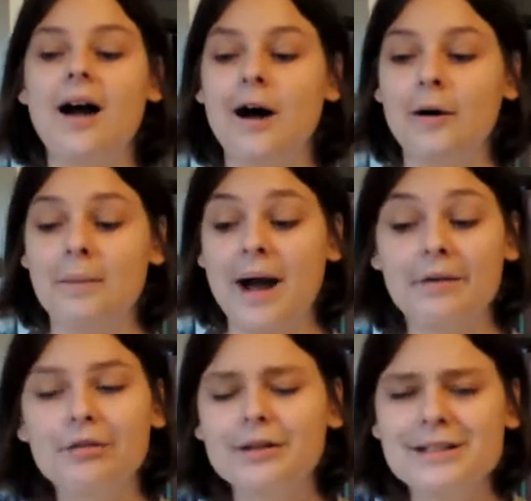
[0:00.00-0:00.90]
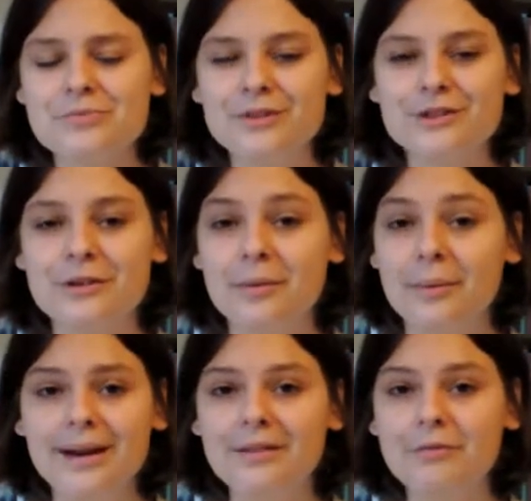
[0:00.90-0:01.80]
I thought this was a
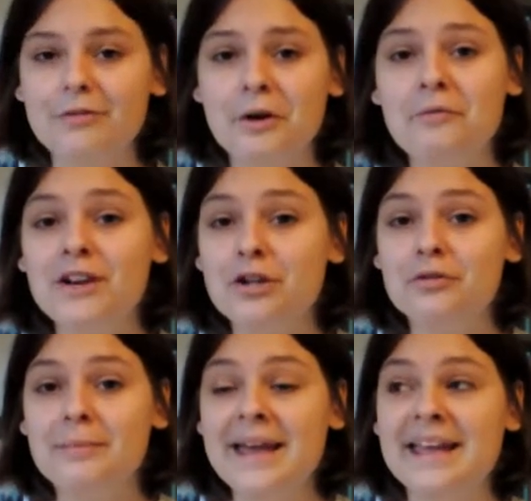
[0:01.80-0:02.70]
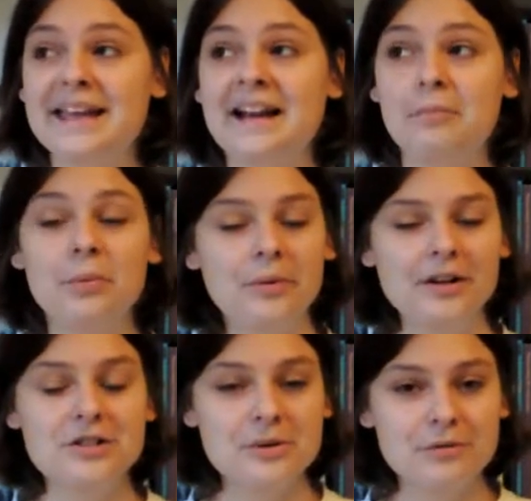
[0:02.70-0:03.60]
really fun video to make, and I've been wanting
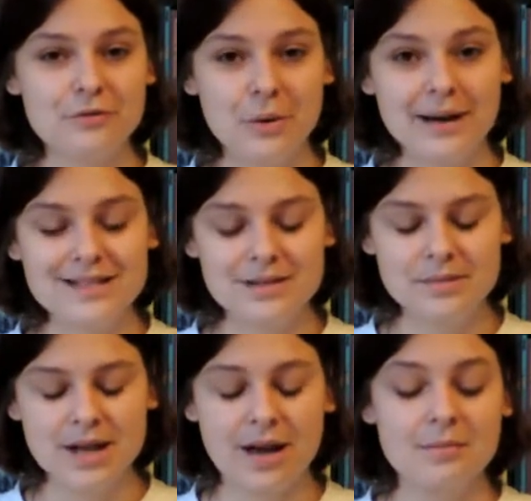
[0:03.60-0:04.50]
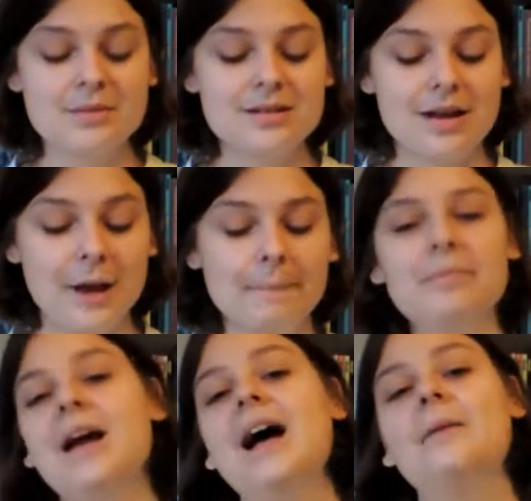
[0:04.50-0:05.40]
to do it for quite some time. So
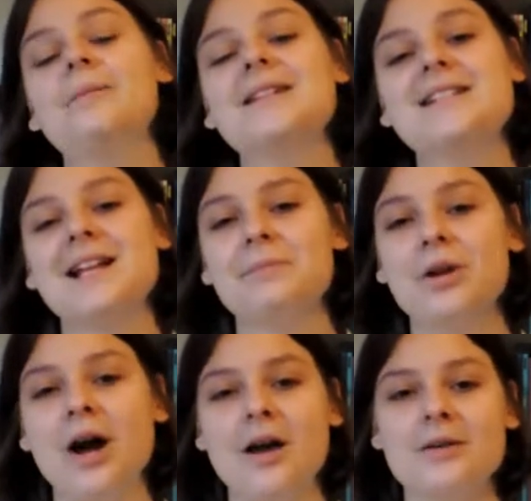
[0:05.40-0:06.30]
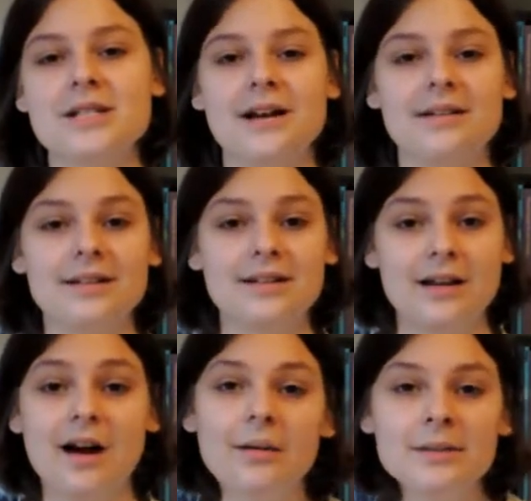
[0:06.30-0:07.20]
please let me know down in the
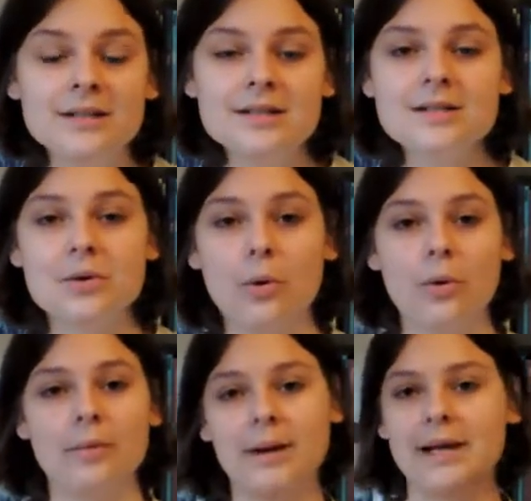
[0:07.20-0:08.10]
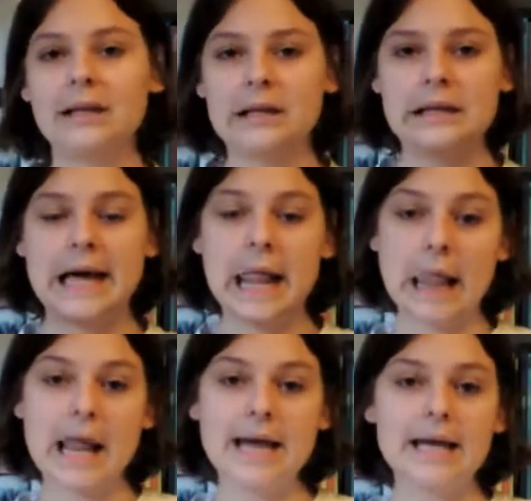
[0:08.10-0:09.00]
comments or by clicking
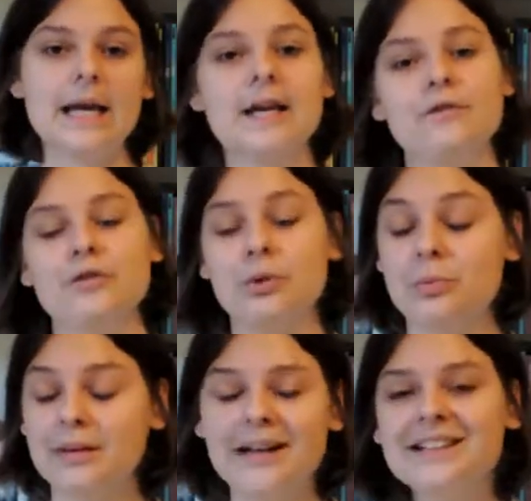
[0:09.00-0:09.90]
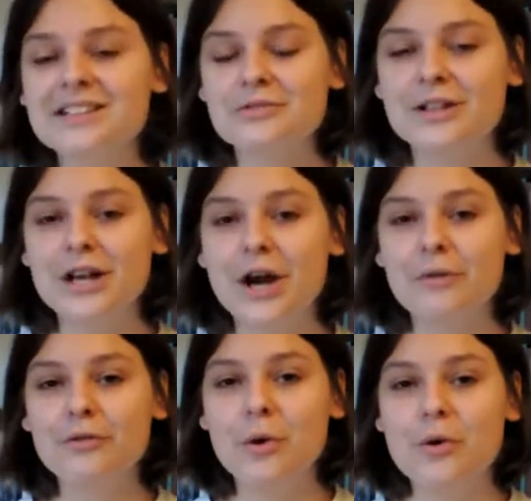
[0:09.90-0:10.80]
like if you like this video,
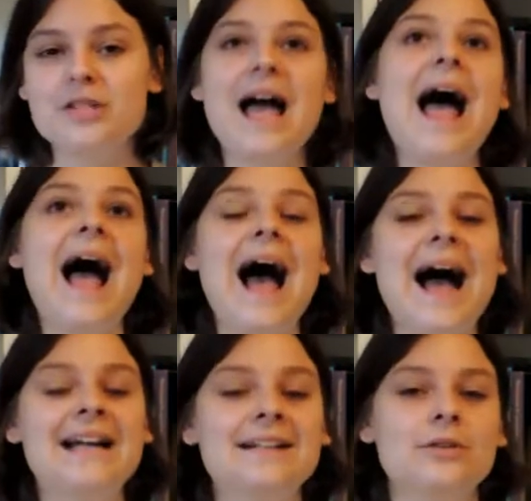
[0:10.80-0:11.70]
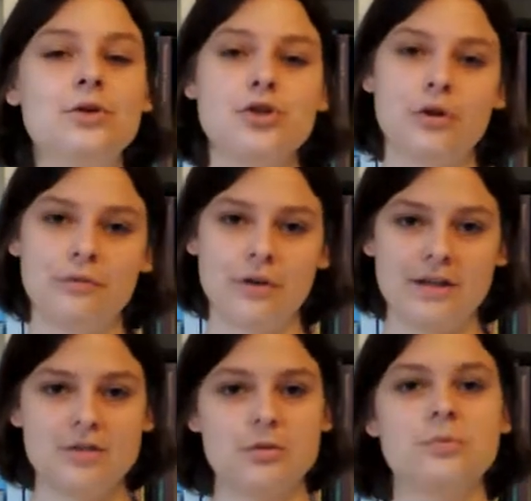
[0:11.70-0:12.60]
of course. And also don't forget
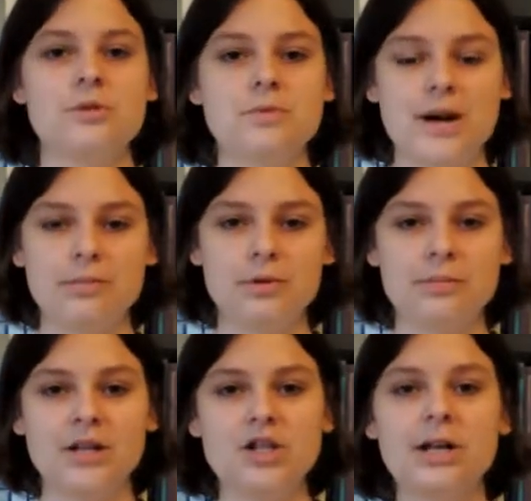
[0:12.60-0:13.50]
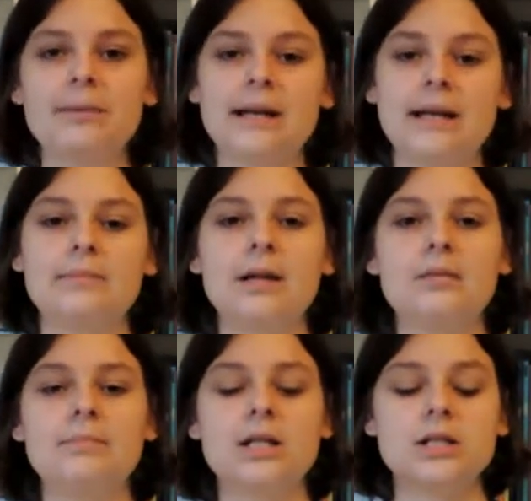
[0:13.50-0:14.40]
to subscribe to my channel by clicking the
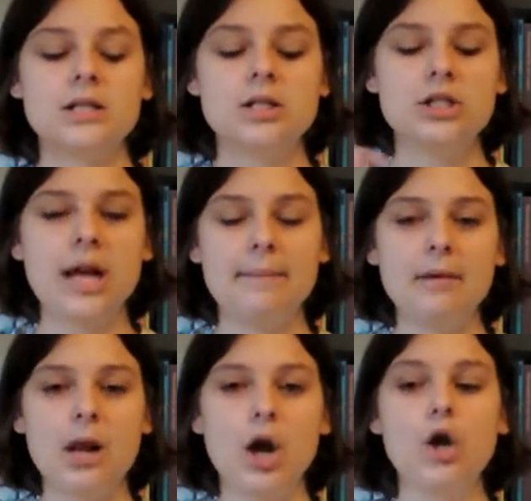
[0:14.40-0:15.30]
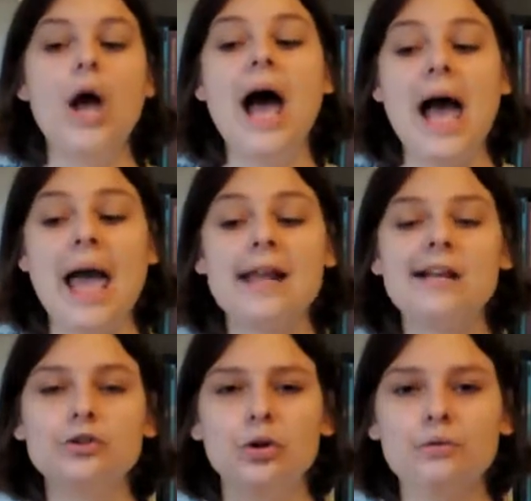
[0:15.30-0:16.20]
button down below. And
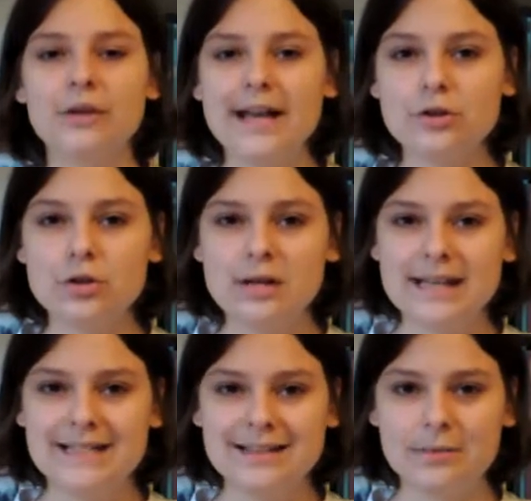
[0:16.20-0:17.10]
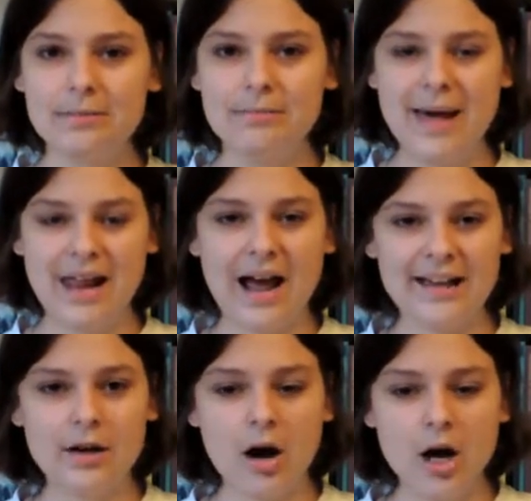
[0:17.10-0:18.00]
yeah, don't forget to click the bell
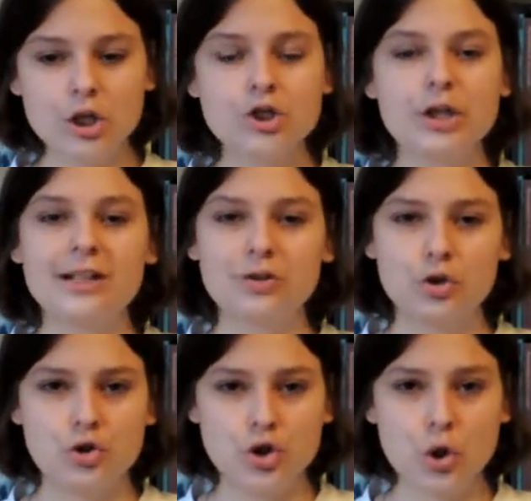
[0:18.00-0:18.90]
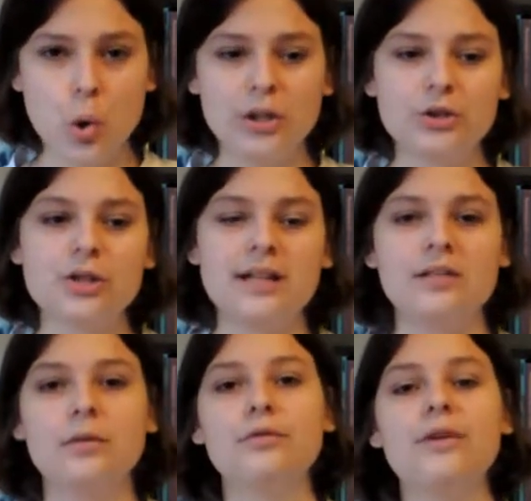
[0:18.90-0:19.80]
icon so that you're sure that you get
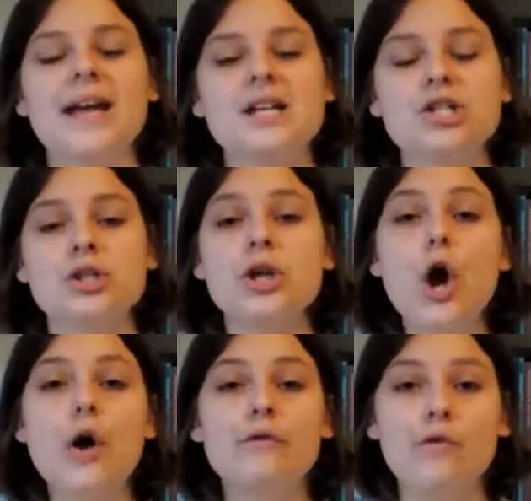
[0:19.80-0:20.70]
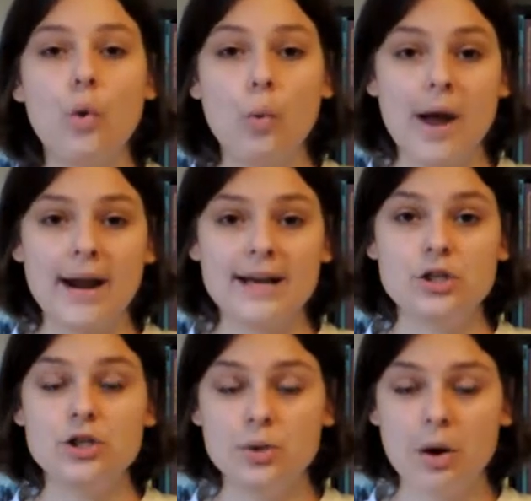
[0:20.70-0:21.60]
notifications for when I
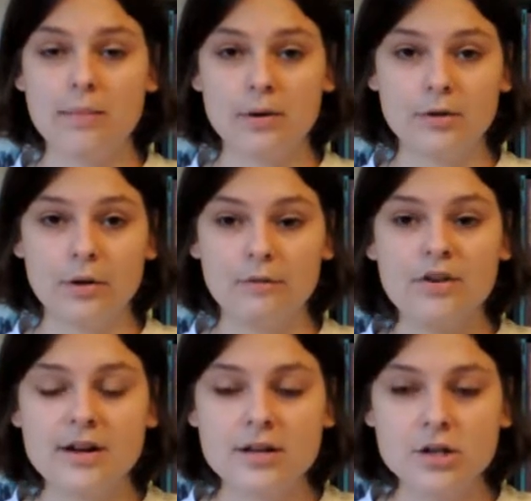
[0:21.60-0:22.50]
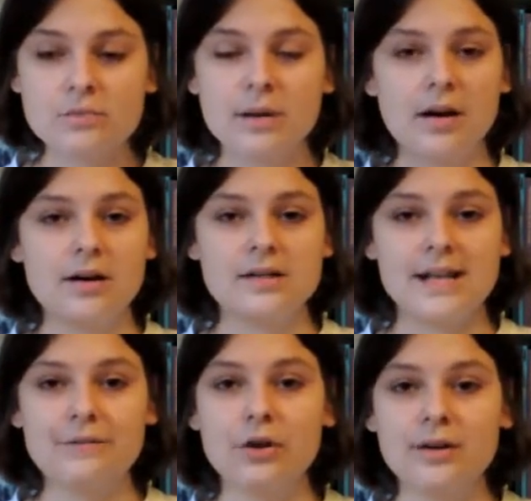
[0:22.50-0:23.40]
do upload new videos, because
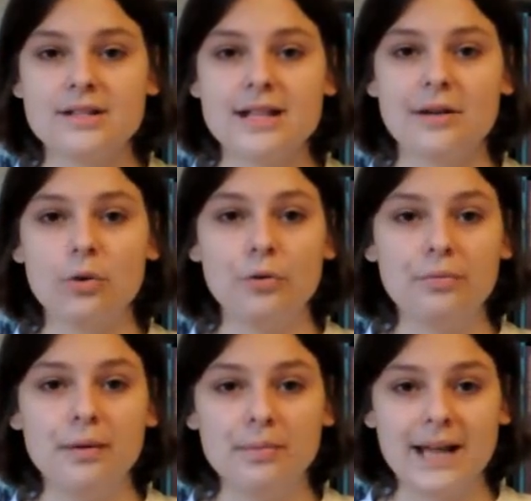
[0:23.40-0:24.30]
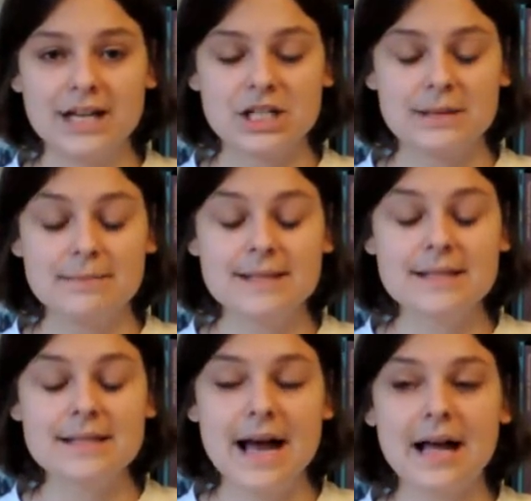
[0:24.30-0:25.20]
I've noticed that a lot of people actually
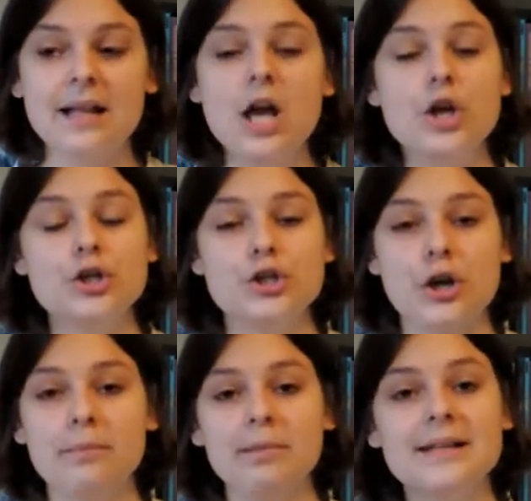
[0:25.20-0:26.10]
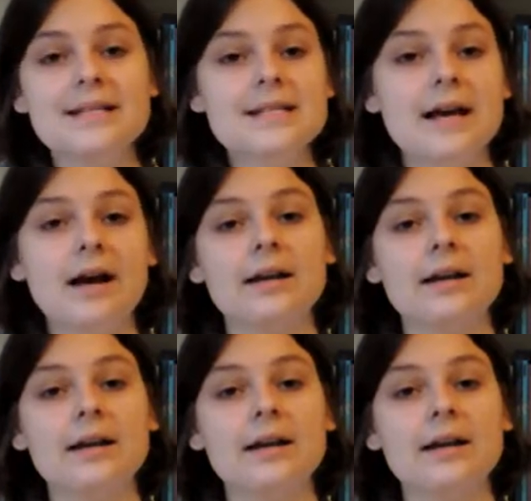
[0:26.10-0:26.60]
misses that. So please